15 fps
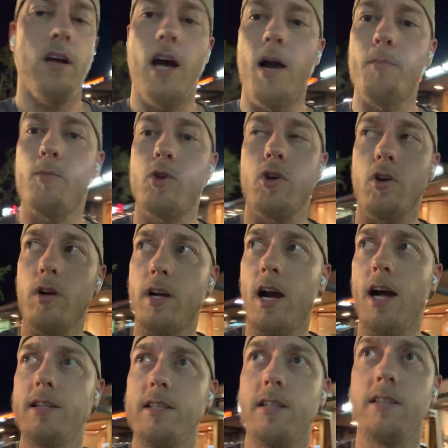I'm sure
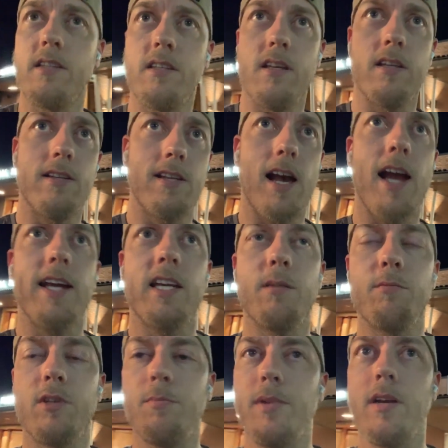God didn't design
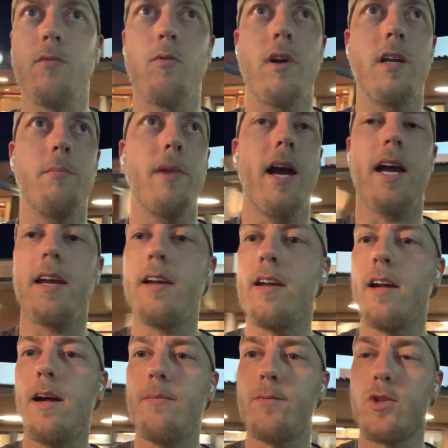him to be a running back.
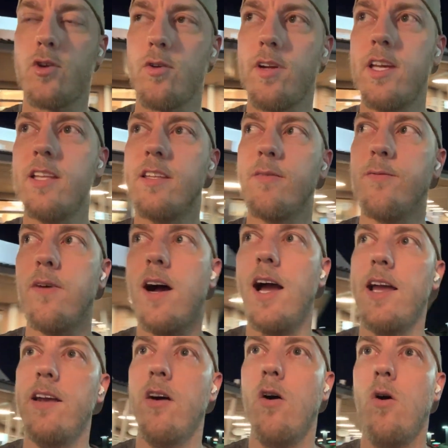I'm sure he
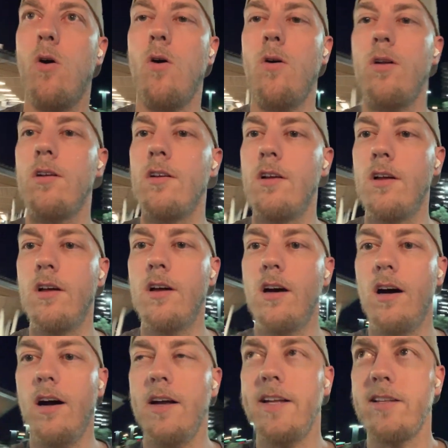defied all
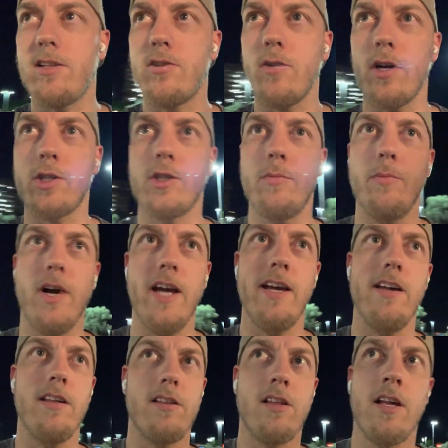instruction by
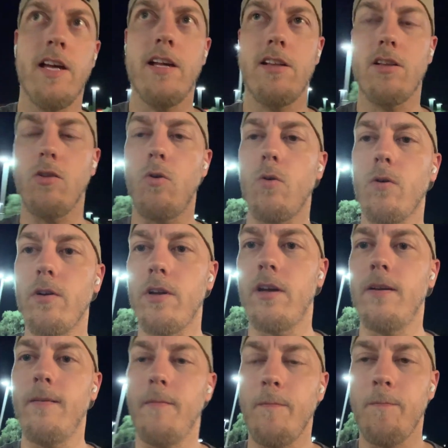his Lord,
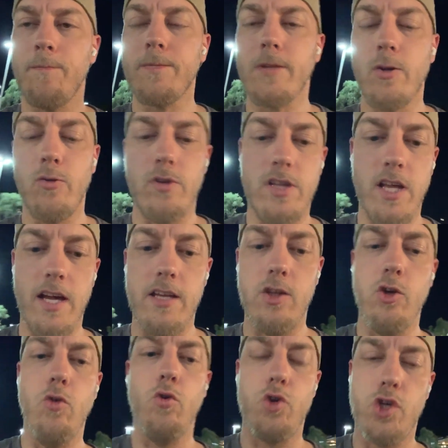who said,
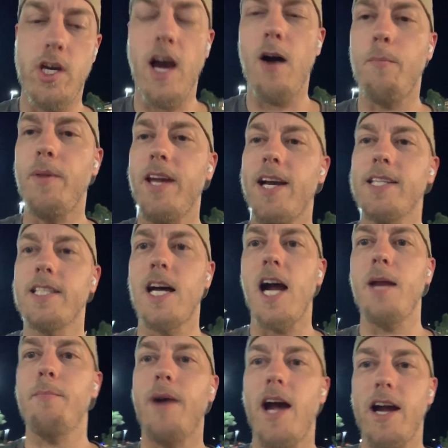"You shall be a
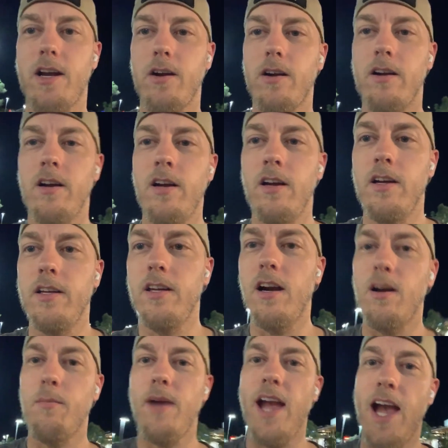linebacker,
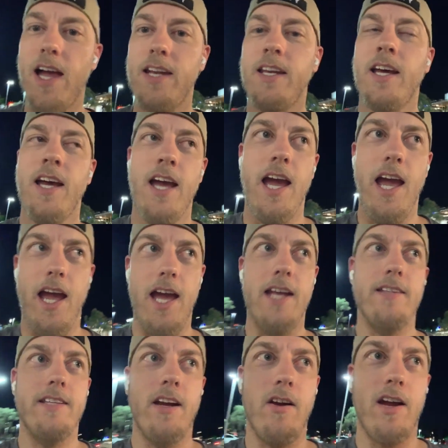young man."
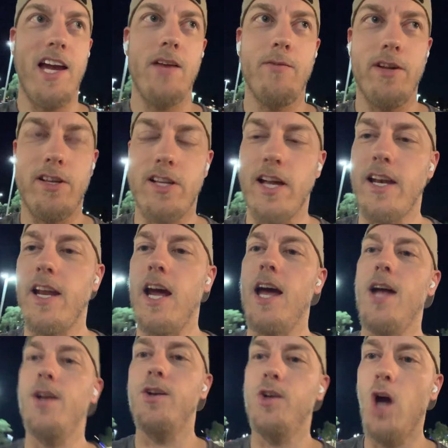And Derrick Henry said,
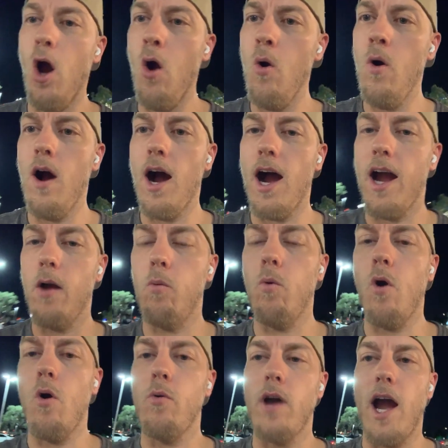"No, I
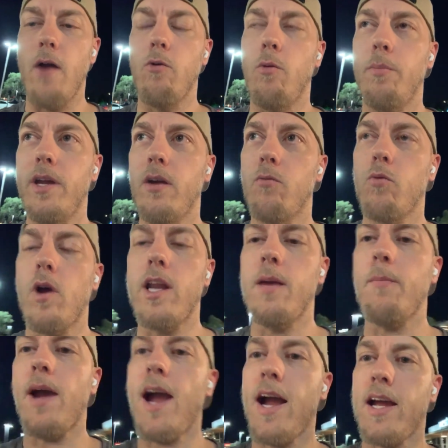won't. I will be a
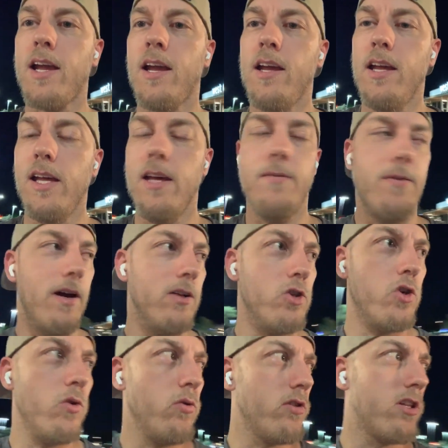running back if I
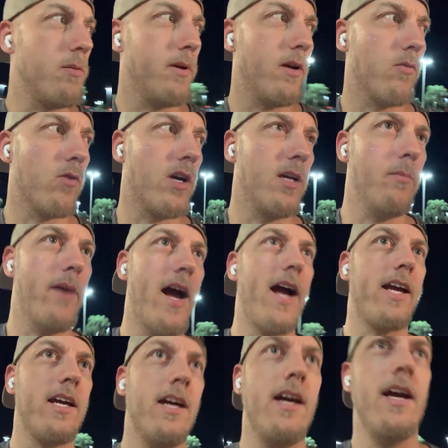choose to be a running back."